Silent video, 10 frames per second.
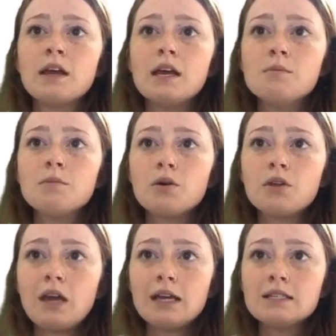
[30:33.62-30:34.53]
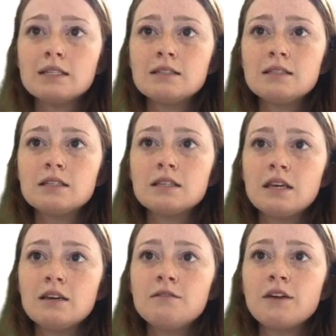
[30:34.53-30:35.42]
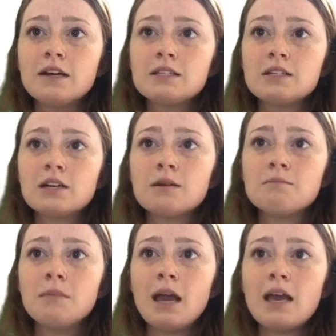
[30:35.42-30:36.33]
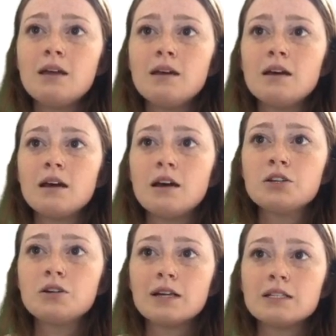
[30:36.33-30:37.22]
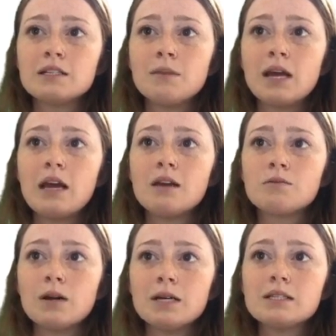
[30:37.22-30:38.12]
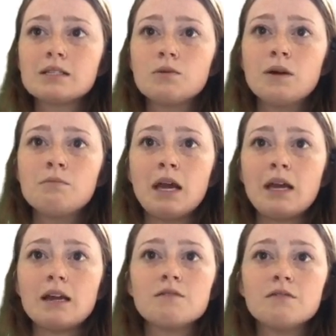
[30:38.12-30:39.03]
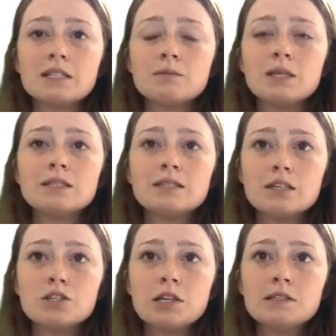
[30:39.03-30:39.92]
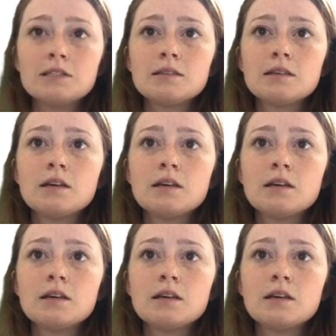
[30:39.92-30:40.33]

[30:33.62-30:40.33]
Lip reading: In both cases, the investor may underestimate risk when making investment decisions.